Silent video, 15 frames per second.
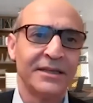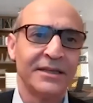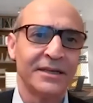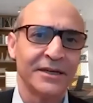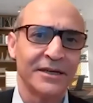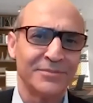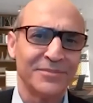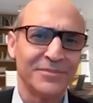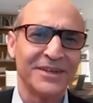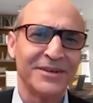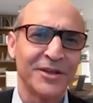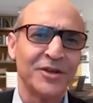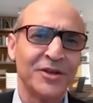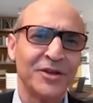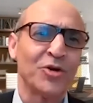
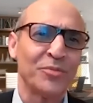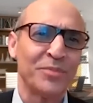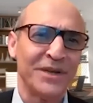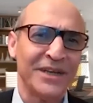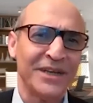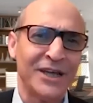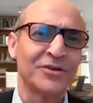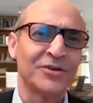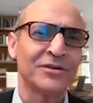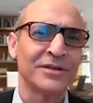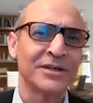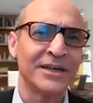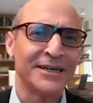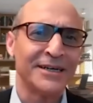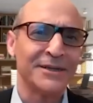urban
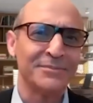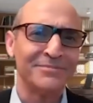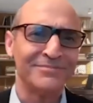inner